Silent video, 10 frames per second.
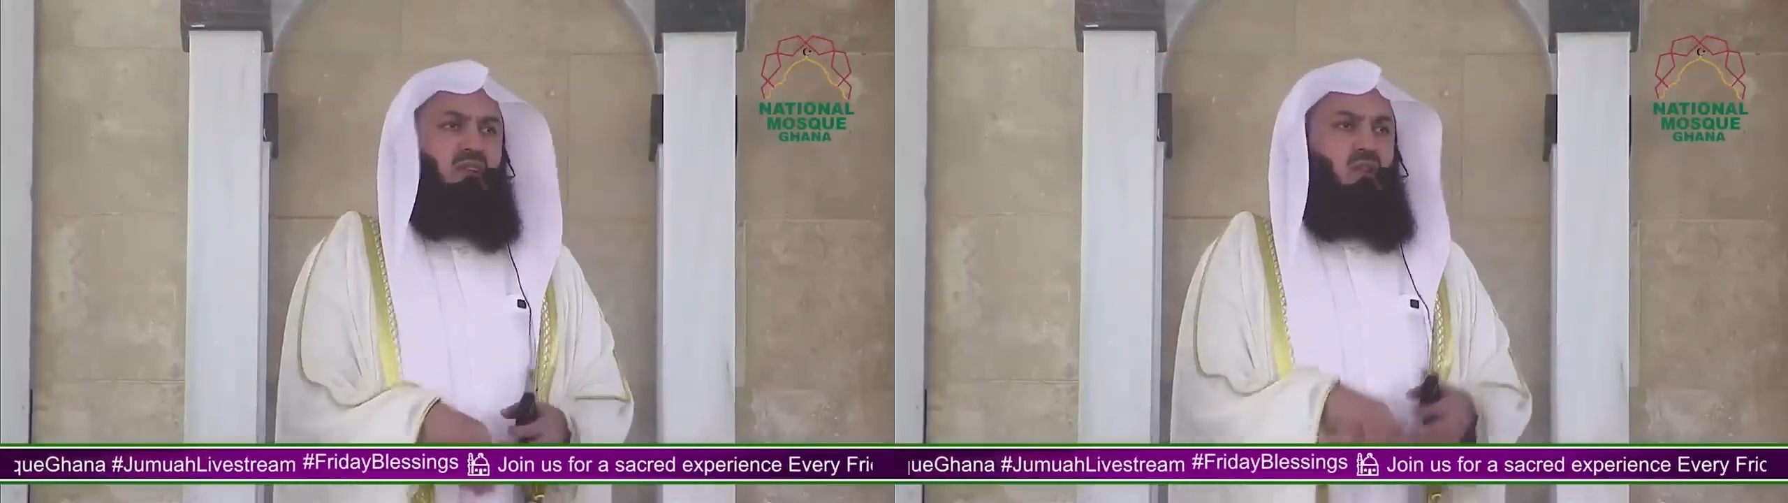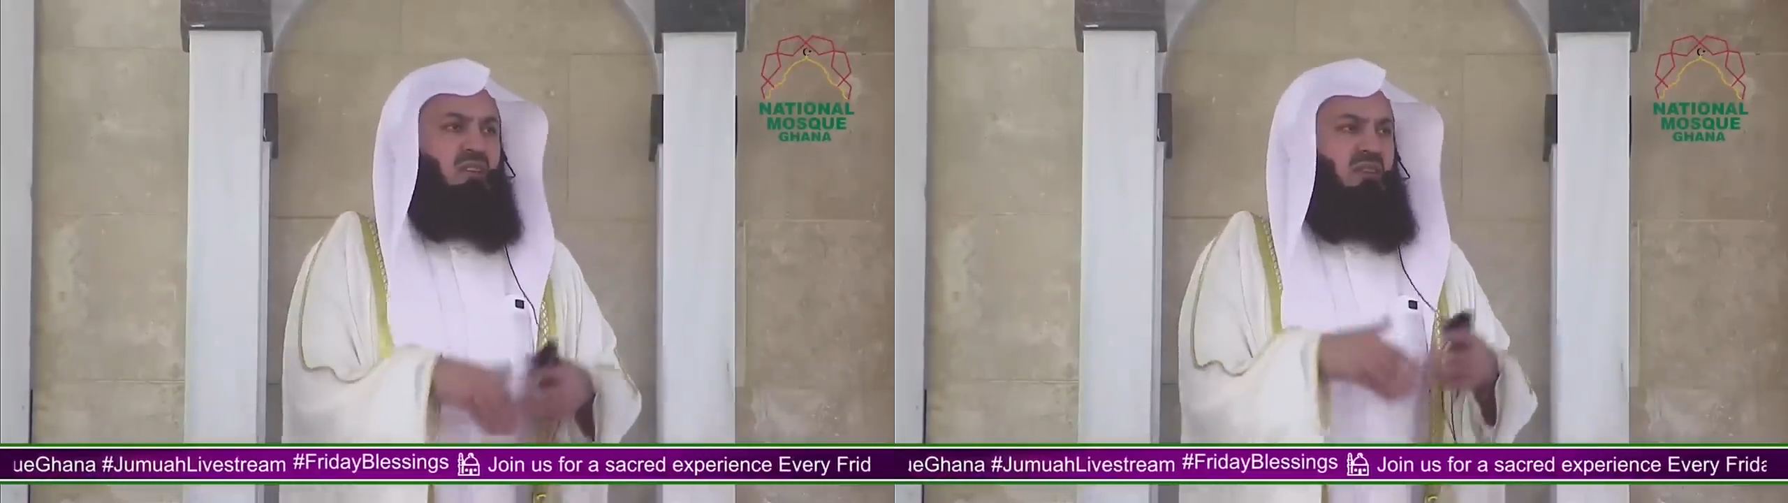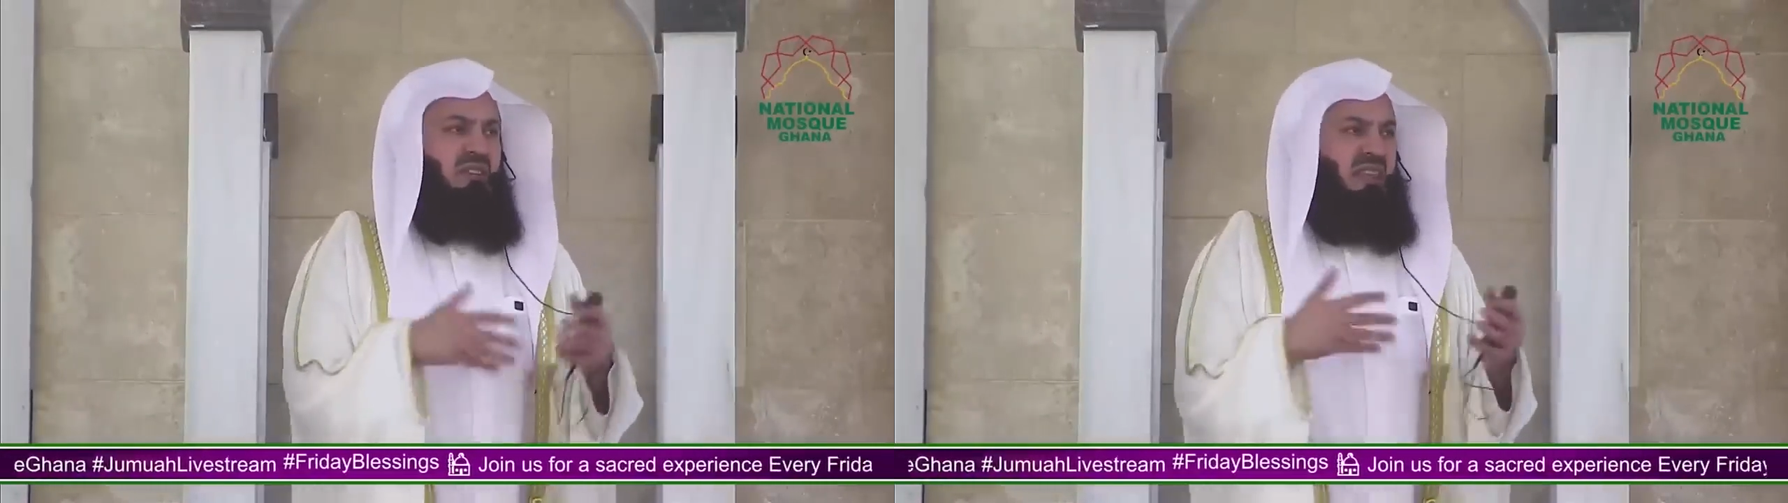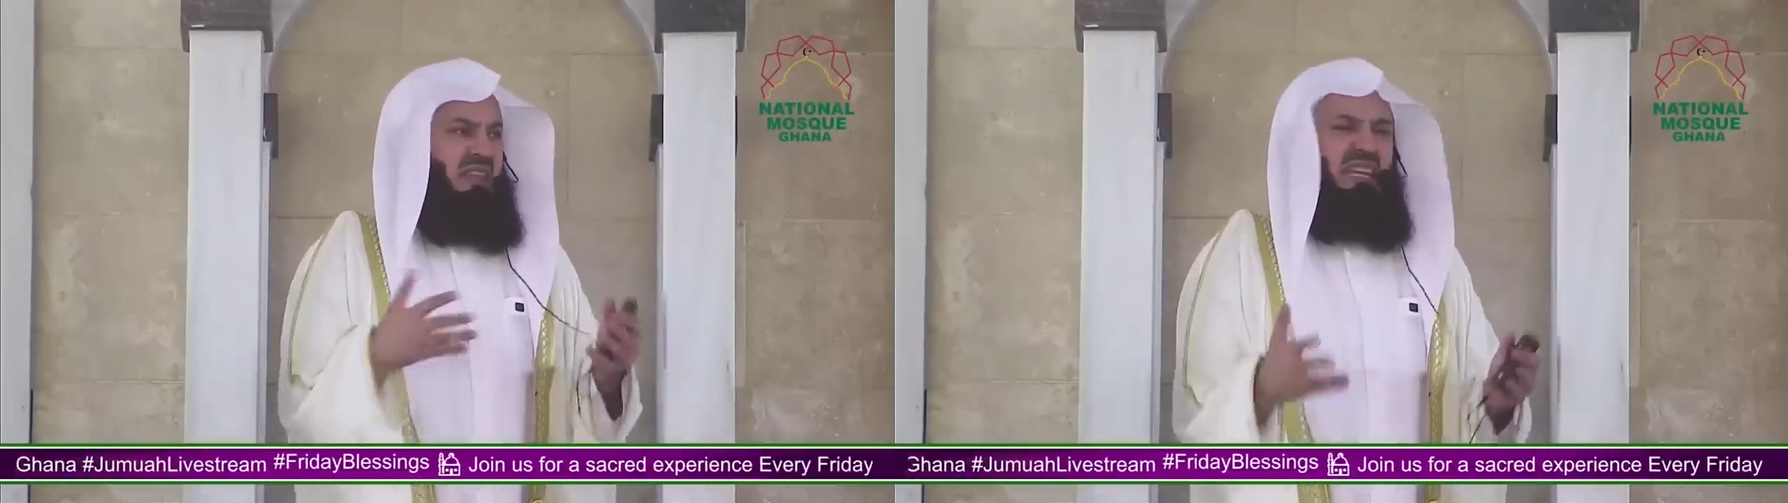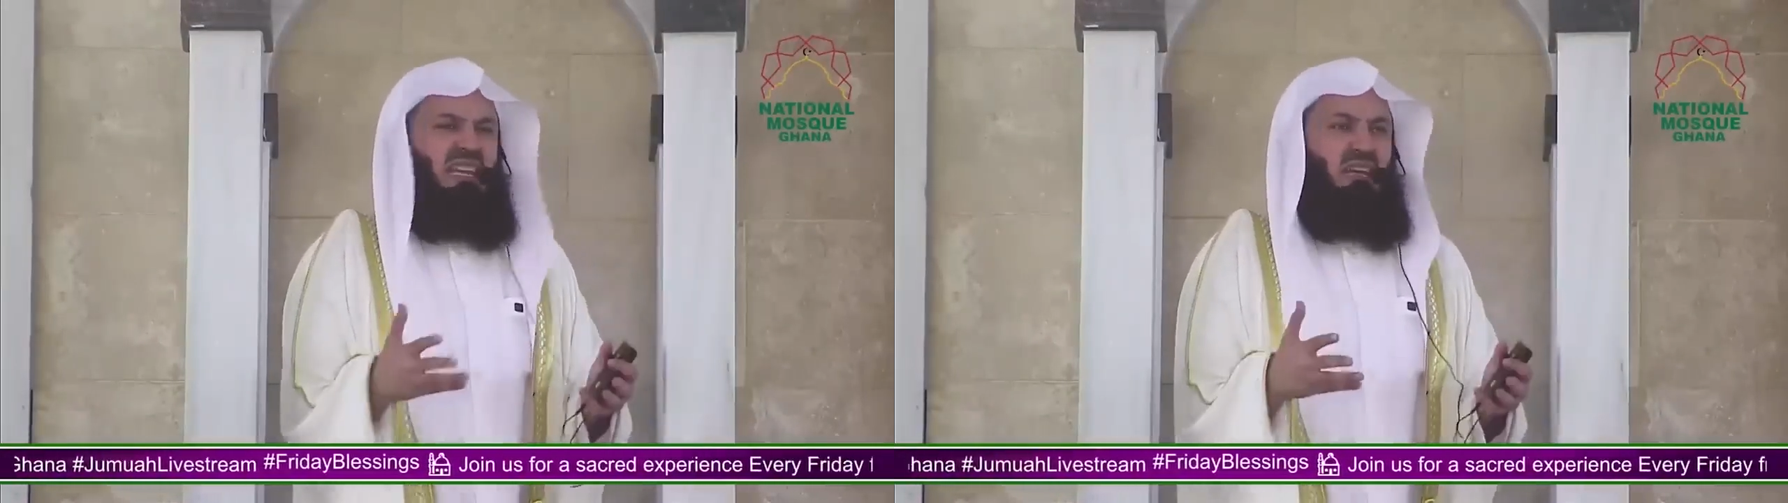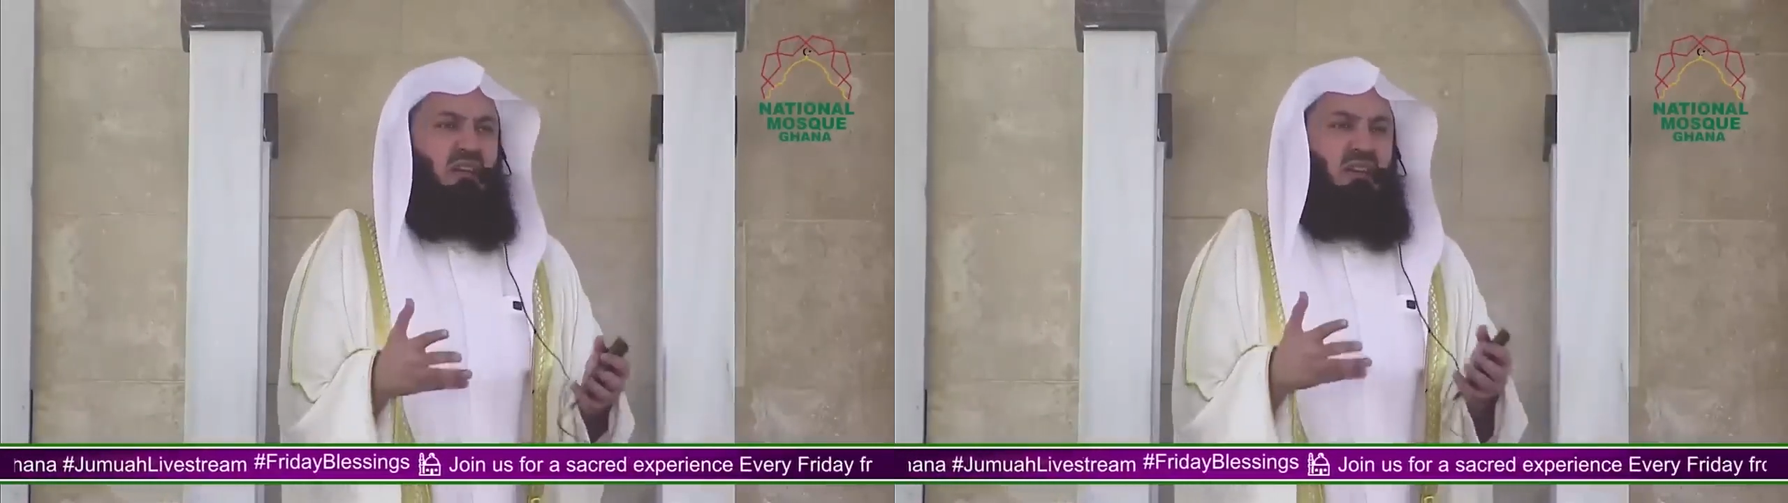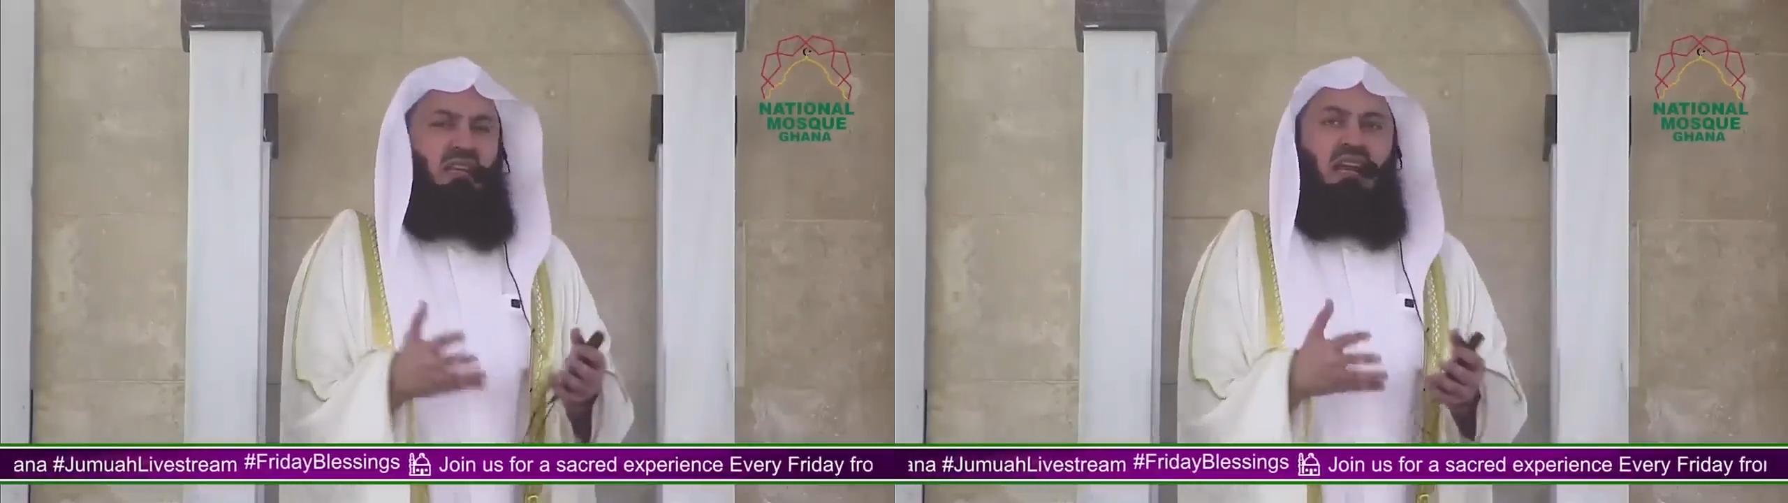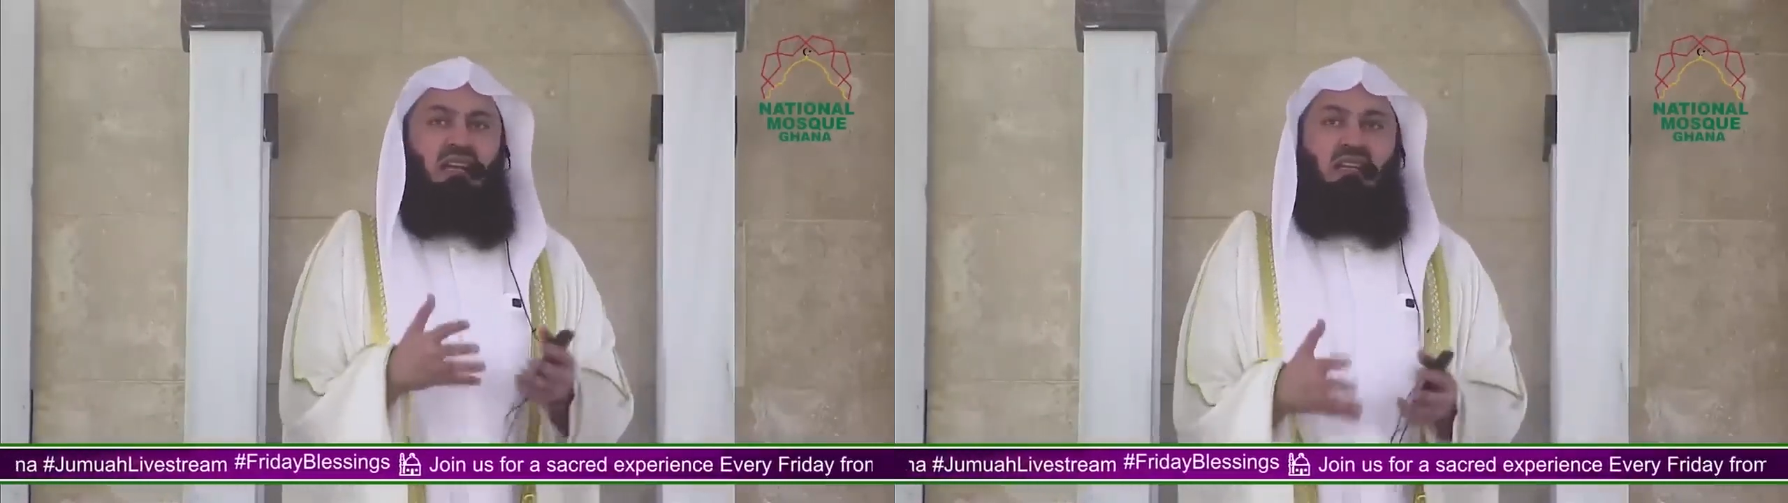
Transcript: They don't even think that